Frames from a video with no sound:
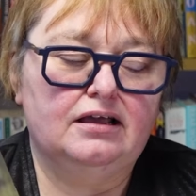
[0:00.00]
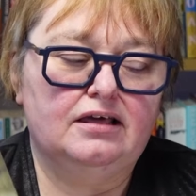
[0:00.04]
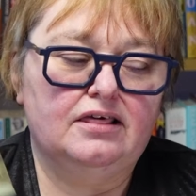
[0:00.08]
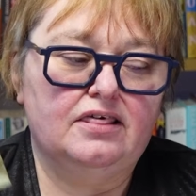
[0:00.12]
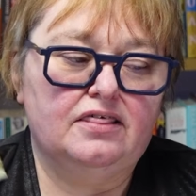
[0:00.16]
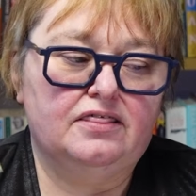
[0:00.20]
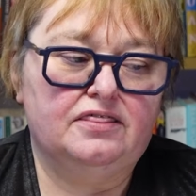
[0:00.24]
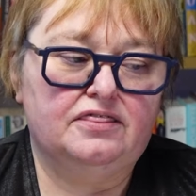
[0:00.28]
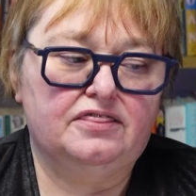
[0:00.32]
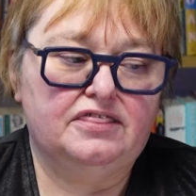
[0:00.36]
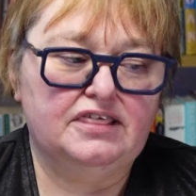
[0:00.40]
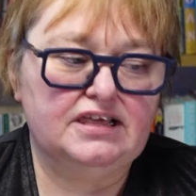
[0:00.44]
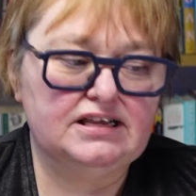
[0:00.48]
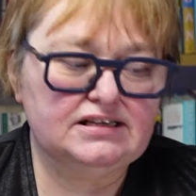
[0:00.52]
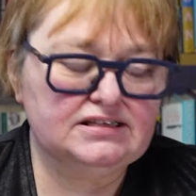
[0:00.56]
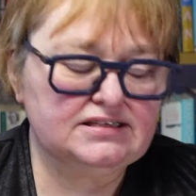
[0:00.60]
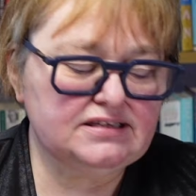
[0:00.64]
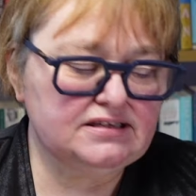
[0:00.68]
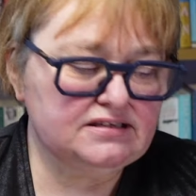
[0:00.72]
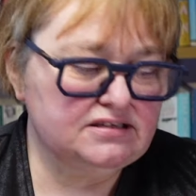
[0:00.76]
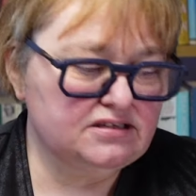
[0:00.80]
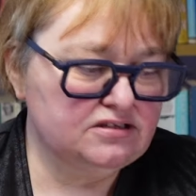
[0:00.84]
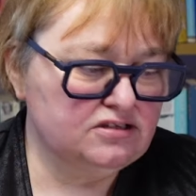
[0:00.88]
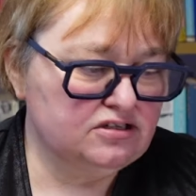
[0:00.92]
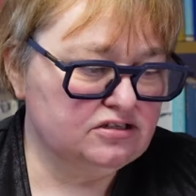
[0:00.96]
This
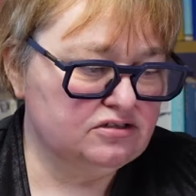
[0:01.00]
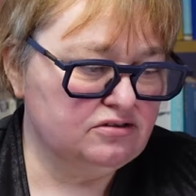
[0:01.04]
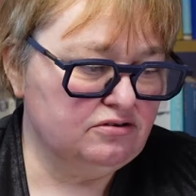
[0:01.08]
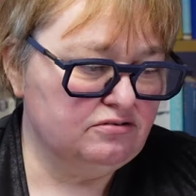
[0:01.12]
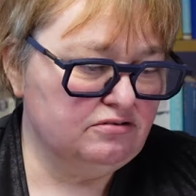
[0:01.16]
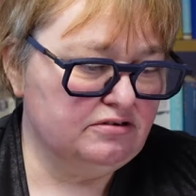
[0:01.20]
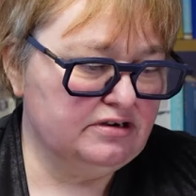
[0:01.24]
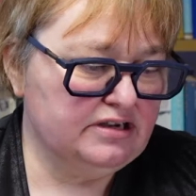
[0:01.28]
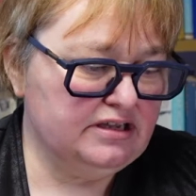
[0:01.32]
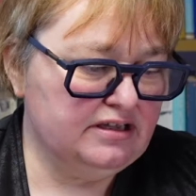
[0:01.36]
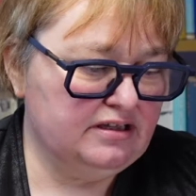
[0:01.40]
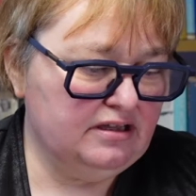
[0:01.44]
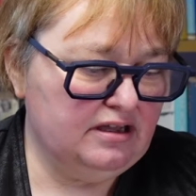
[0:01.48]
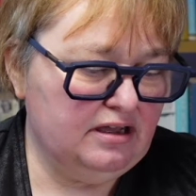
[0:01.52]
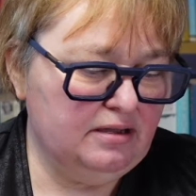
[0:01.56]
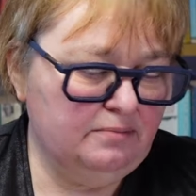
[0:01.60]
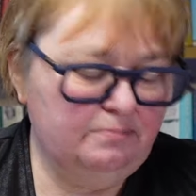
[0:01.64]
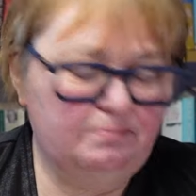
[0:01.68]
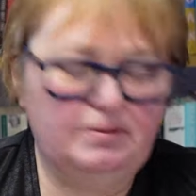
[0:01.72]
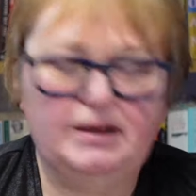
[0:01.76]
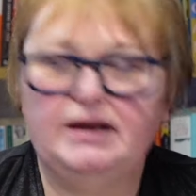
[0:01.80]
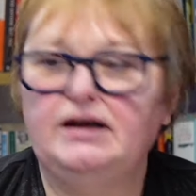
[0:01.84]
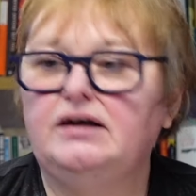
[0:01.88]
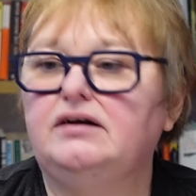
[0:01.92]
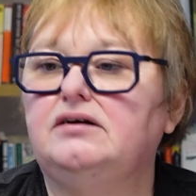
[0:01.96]
is a story
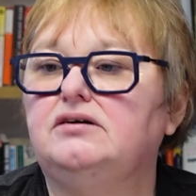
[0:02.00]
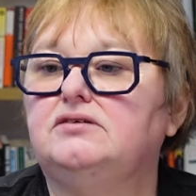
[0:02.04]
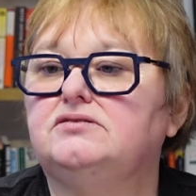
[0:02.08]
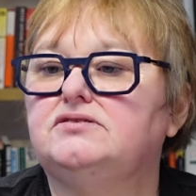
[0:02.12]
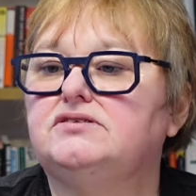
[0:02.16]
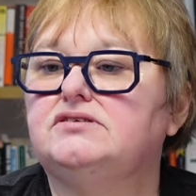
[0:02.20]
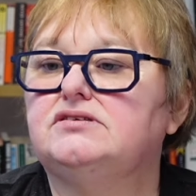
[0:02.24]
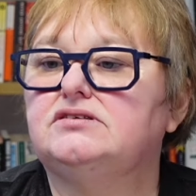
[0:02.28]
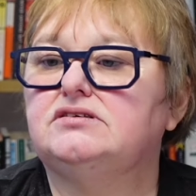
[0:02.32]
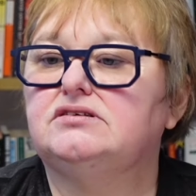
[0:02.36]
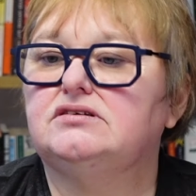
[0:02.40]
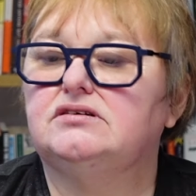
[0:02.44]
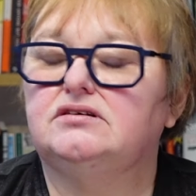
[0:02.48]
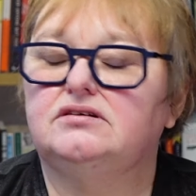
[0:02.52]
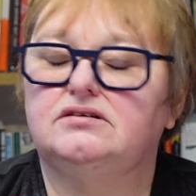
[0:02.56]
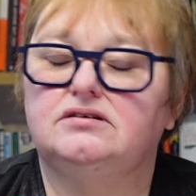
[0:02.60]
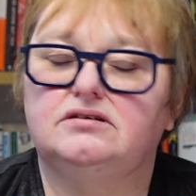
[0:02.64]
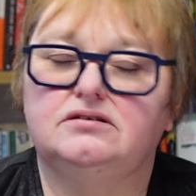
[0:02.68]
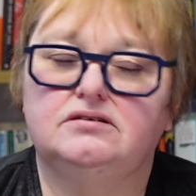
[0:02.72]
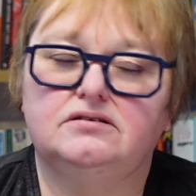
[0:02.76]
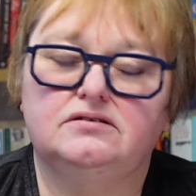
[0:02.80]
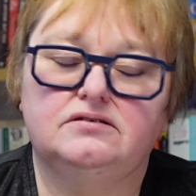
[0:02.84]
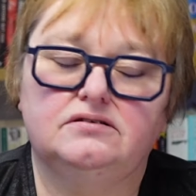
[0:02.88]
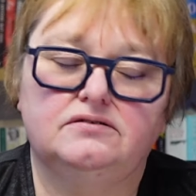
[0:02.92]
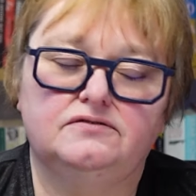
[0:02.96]
about
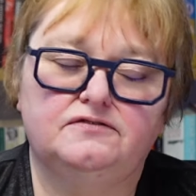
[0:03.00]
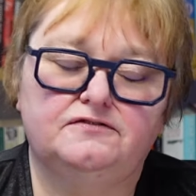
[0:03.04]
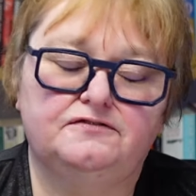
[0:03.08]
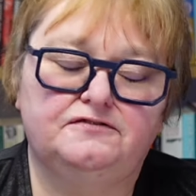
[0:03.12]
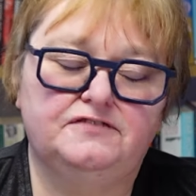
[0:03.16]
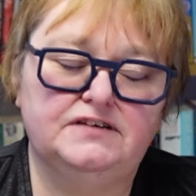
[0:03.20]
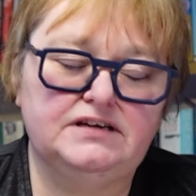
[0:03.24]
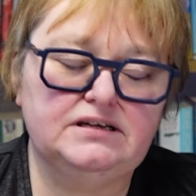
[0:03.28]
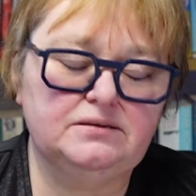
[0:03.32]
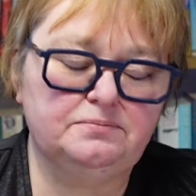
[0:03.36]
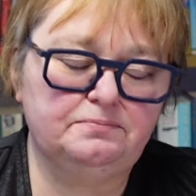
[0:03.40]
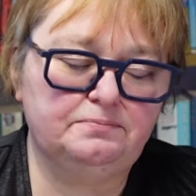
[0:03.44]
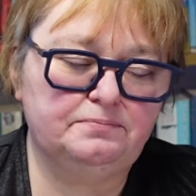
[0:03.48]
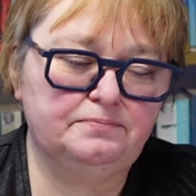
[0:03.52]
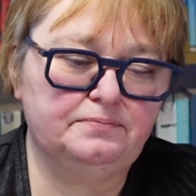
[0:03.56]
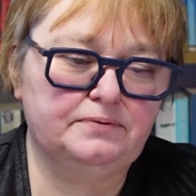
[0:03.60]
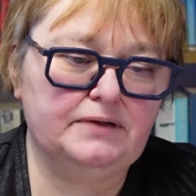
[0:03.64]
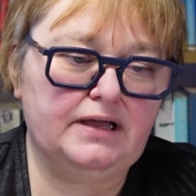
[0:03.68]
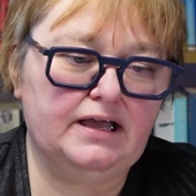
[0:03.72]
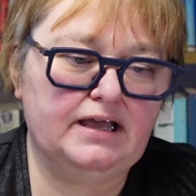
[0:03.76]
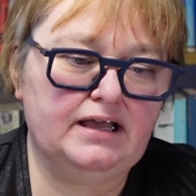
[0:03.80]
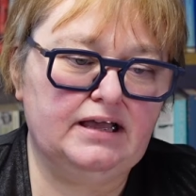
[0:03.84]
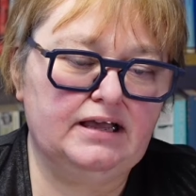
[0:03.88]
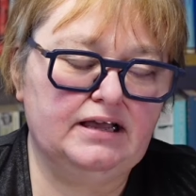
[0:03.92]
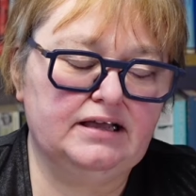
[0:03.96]
Philip,
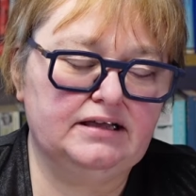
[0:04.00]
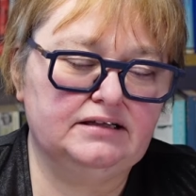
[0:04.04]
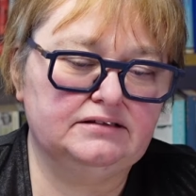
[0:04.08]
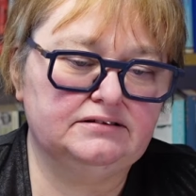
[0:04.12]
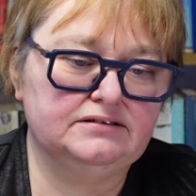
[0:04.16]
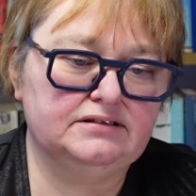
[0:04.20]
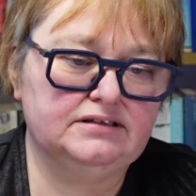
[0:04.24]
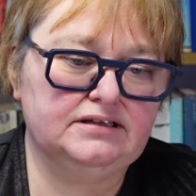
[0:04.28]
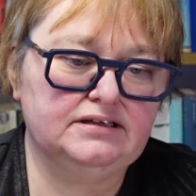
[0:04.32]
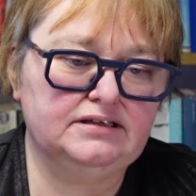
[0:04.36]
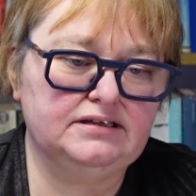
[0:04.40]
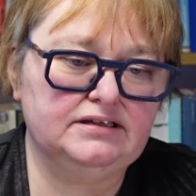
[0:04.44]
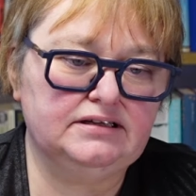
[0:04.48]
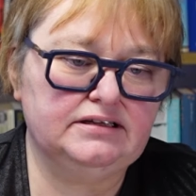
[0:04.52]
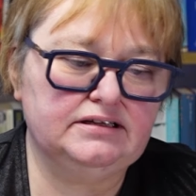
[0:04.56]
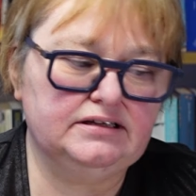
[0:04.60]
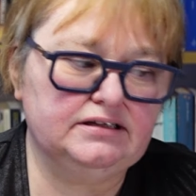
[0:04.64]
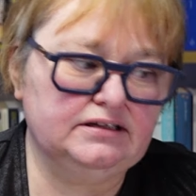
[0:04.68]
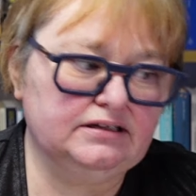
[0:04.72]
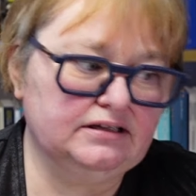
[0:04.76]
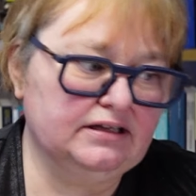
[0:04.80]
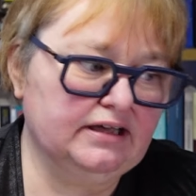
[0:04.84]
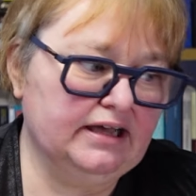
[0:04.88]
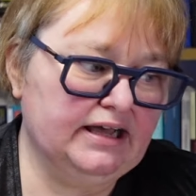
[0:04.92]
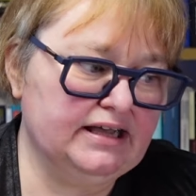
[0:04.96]
and
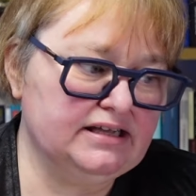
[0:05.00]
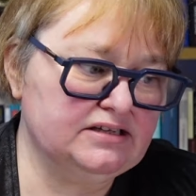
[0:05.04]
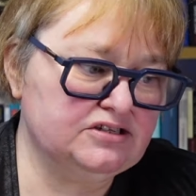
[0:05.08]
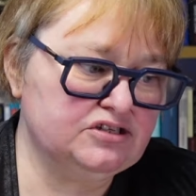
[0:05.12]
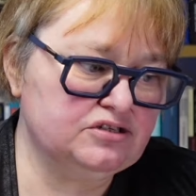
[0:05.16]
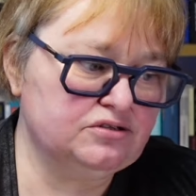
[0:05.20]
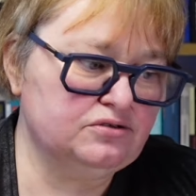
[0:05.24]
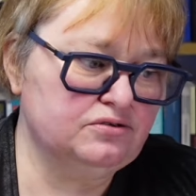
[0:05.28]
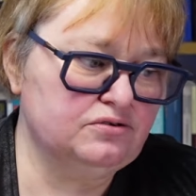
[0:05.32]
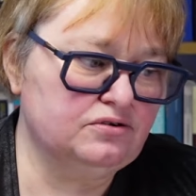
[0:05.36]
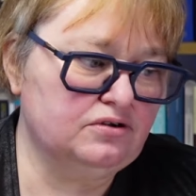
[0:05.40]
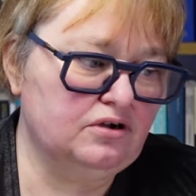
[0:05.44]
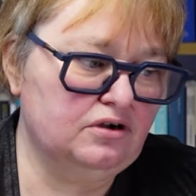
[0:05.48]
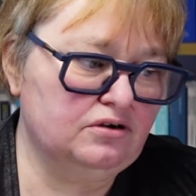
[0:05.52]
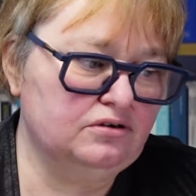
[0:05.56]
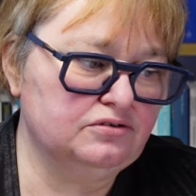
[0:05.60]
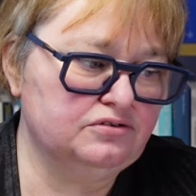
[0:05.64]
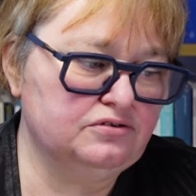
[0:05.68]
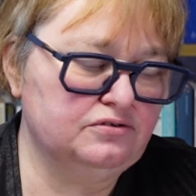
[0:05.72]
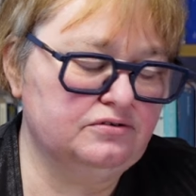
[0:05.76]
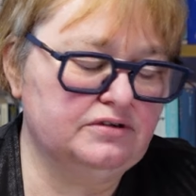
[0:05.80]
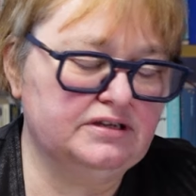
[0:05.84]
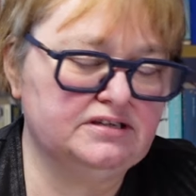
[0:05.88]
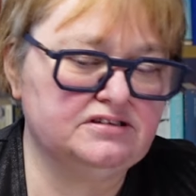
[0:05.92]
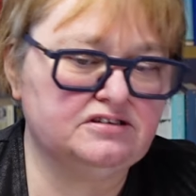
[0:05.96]
he has to go
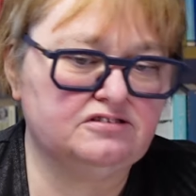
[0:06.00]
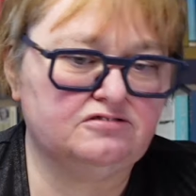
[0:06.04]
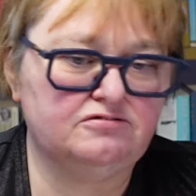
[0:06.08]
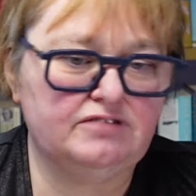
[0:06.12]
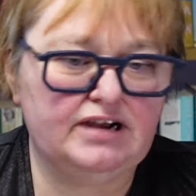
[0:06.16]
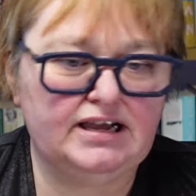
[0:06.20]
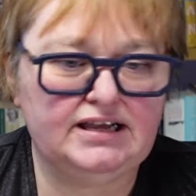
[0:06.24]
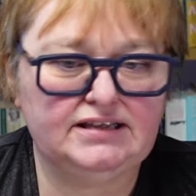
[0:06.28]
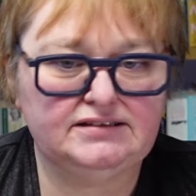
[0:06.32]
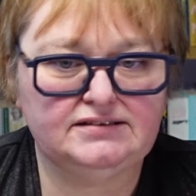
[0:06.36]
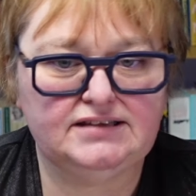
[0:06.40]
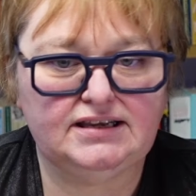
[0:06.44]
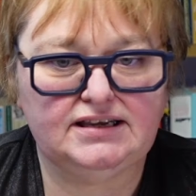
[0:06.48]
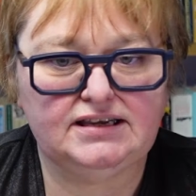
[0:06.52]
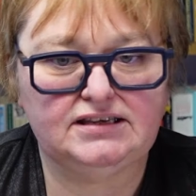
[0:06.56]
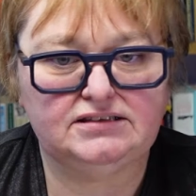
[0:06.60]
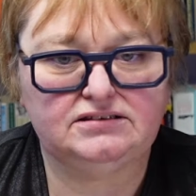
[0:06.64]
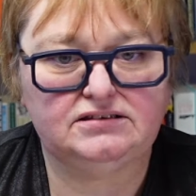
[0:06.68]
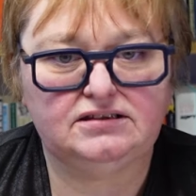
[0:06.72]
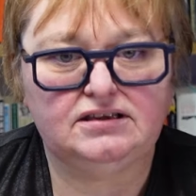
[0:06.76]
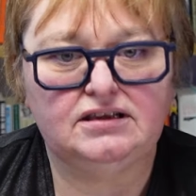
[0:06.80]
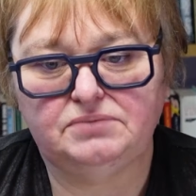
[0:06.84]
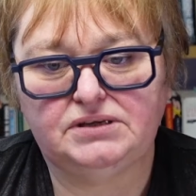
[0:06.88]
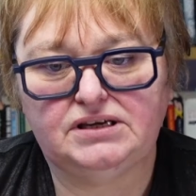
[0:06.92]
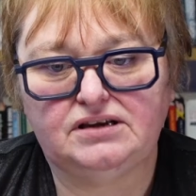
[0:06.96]
to his
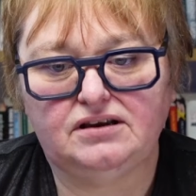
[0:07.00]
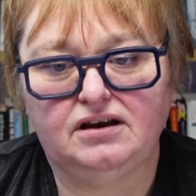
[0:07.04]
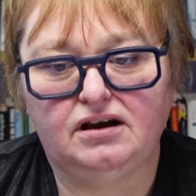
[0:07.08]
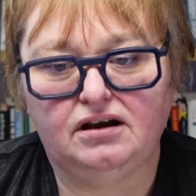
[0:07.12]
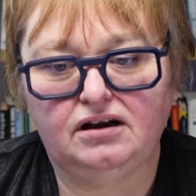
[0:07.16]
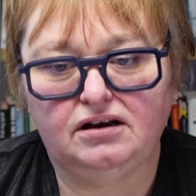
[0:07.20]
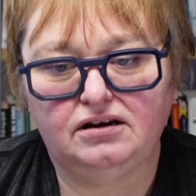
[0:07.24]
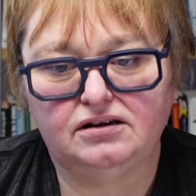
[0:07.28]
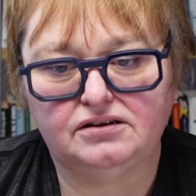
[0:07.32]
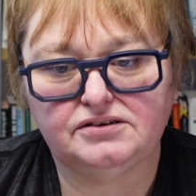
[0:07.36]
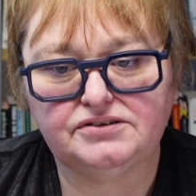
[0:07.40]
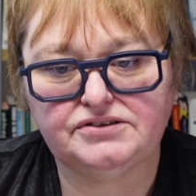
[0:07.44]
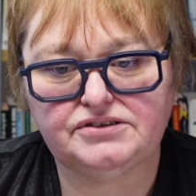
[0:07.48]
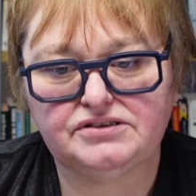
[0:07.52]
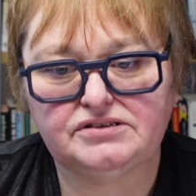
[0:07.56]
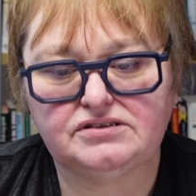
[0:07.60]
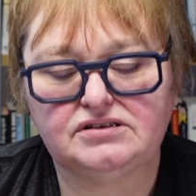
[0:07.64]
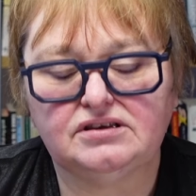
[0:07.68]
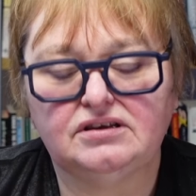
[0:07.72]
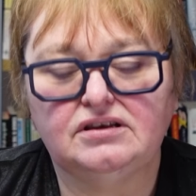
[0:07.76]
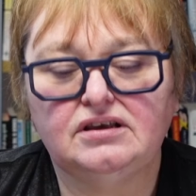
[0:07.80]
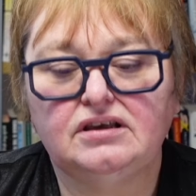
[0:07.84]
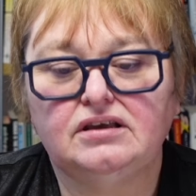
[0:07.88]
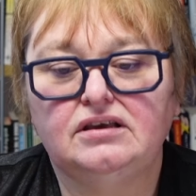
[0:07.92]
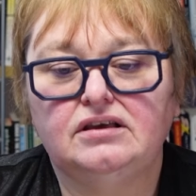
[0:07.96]
granddad
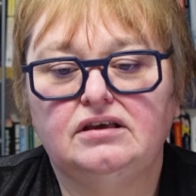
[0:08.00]
because